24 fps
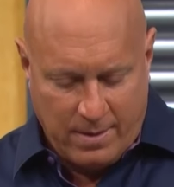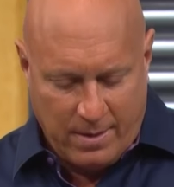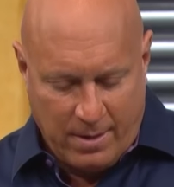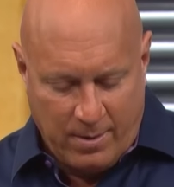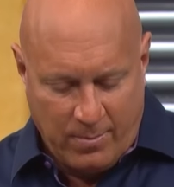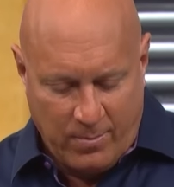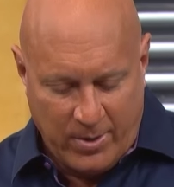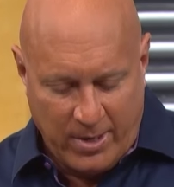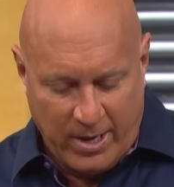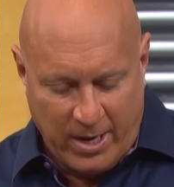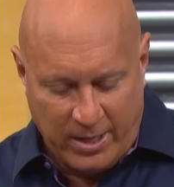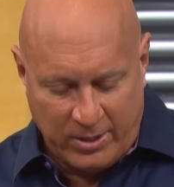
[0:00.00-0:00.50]

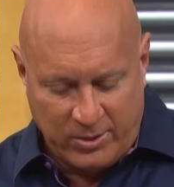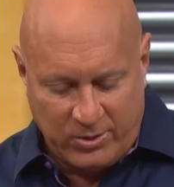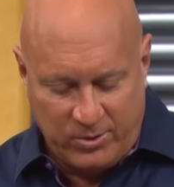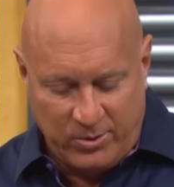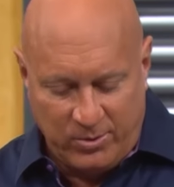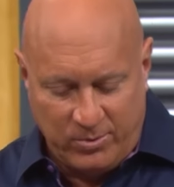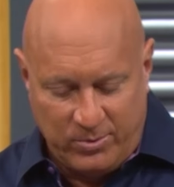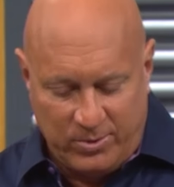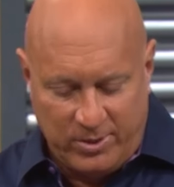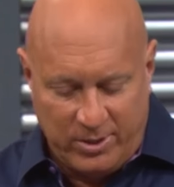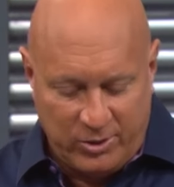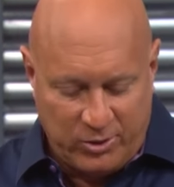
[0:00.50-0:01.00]
And we asked
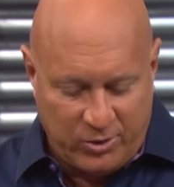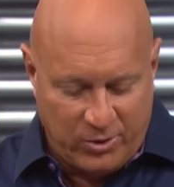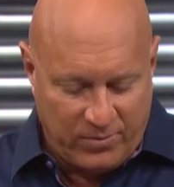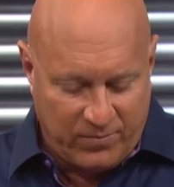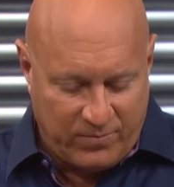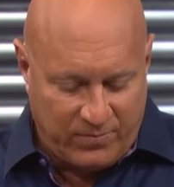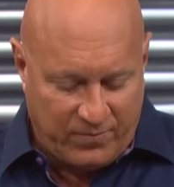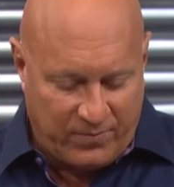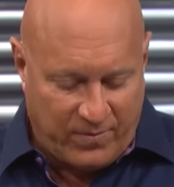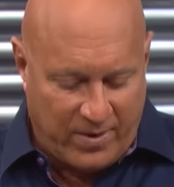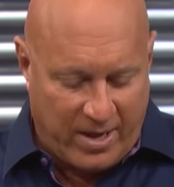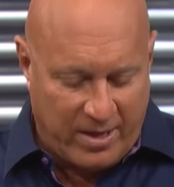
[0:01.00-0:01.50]
you, did your
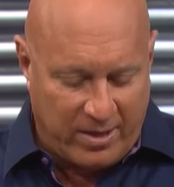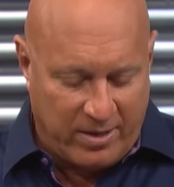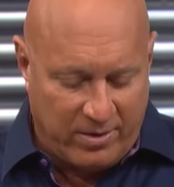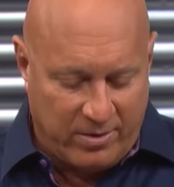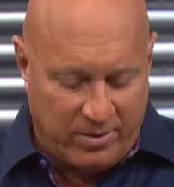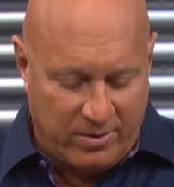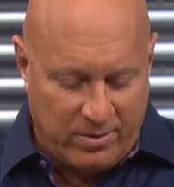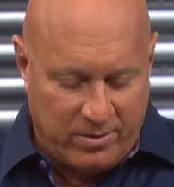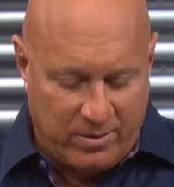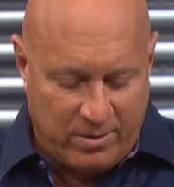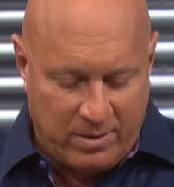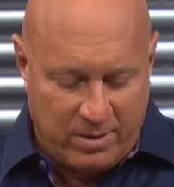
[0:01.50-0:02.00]

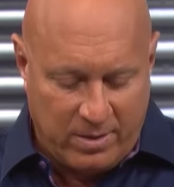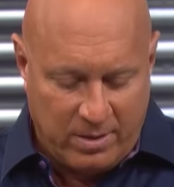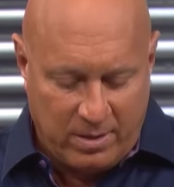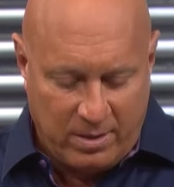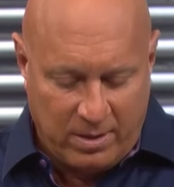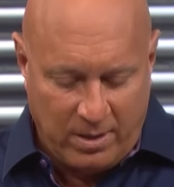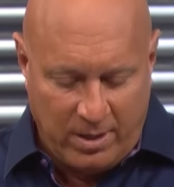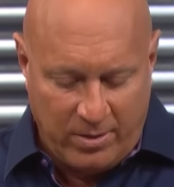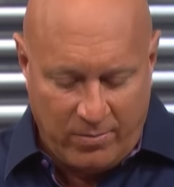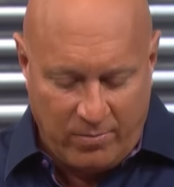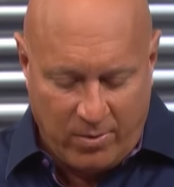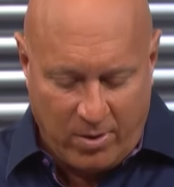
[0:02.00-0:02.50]
father,
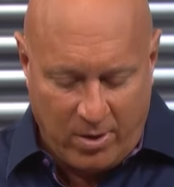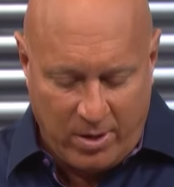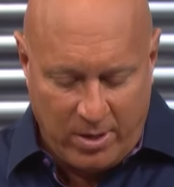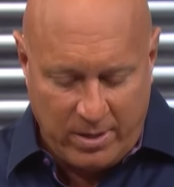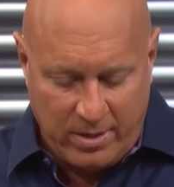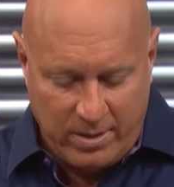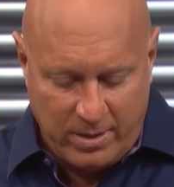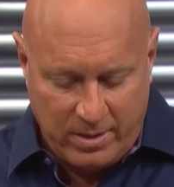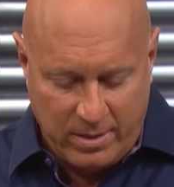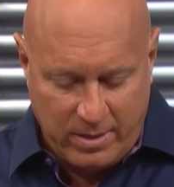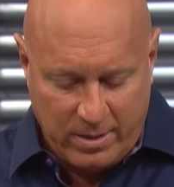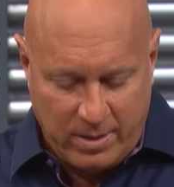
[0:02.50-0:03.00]

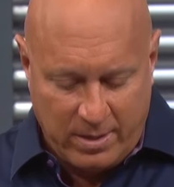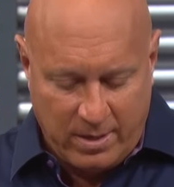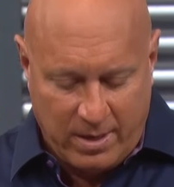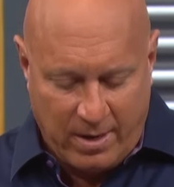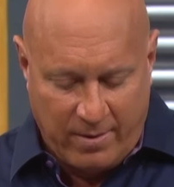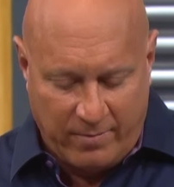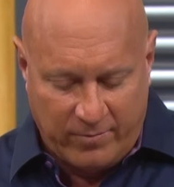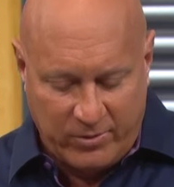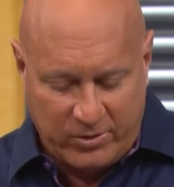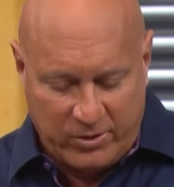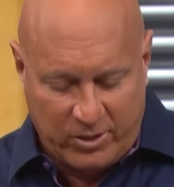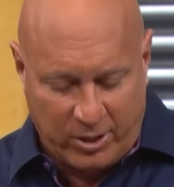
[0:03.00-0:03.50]
Leroy,
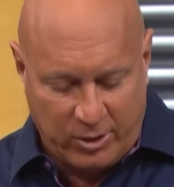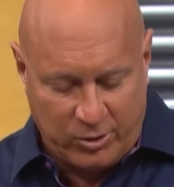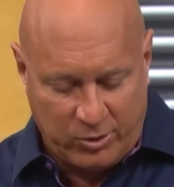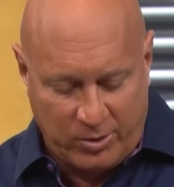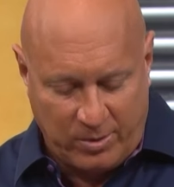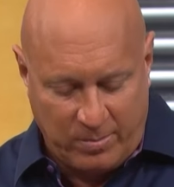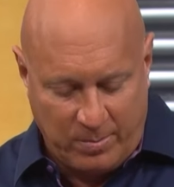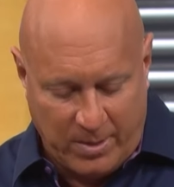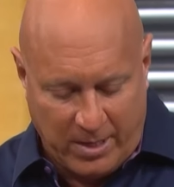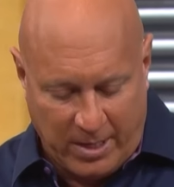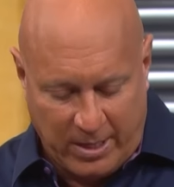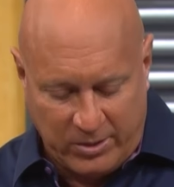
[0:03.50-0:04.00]
ever
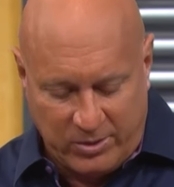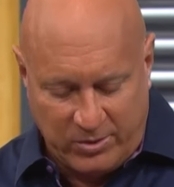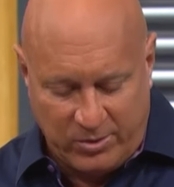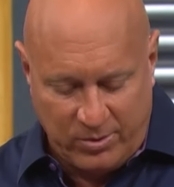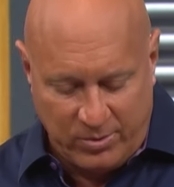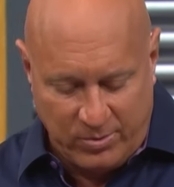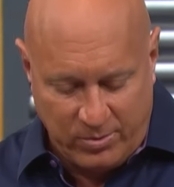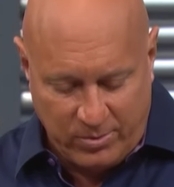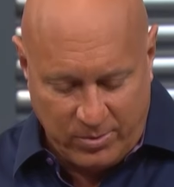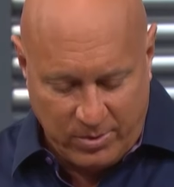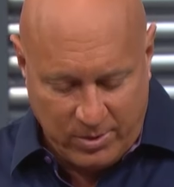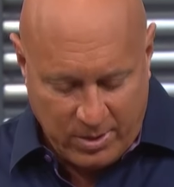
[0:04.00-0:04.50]
sexually molest
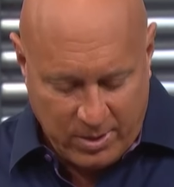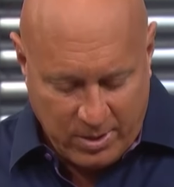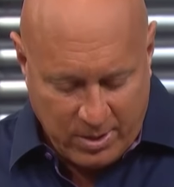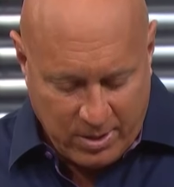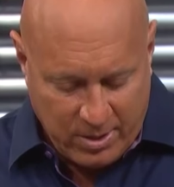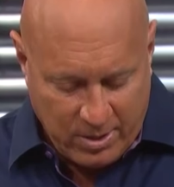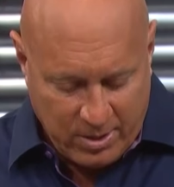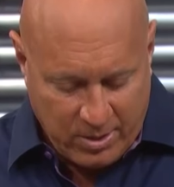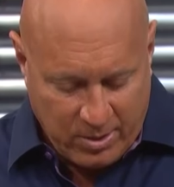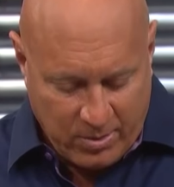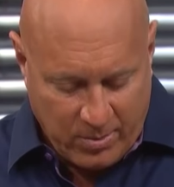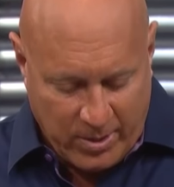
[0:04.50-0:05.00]
you?
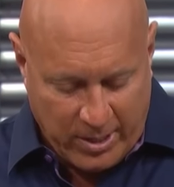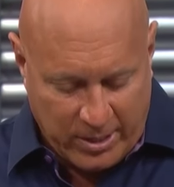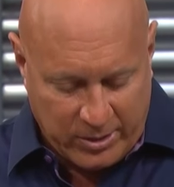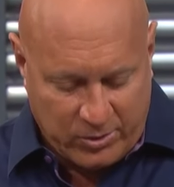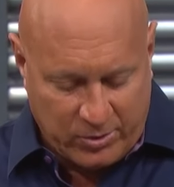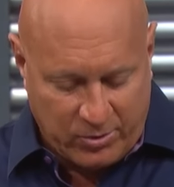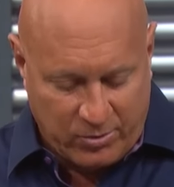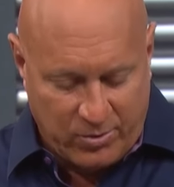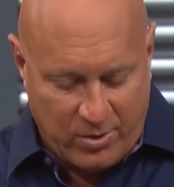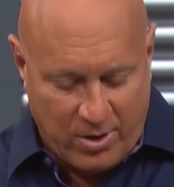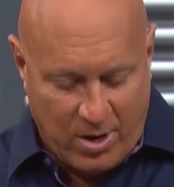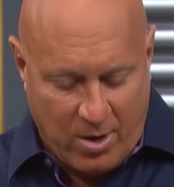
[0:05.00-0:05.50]
You
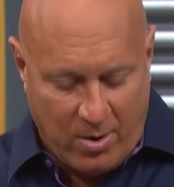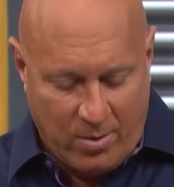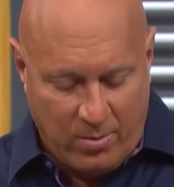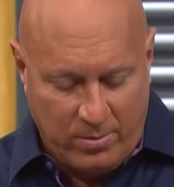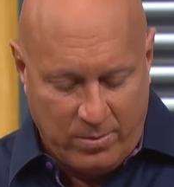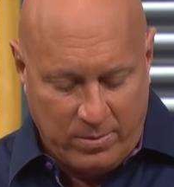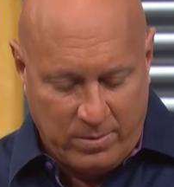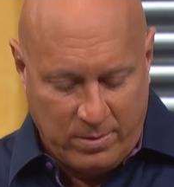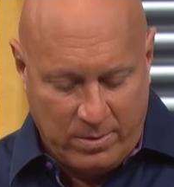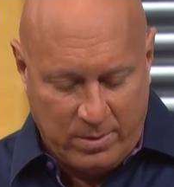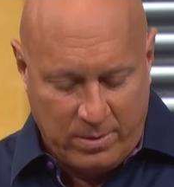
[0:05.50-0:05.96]
answered no.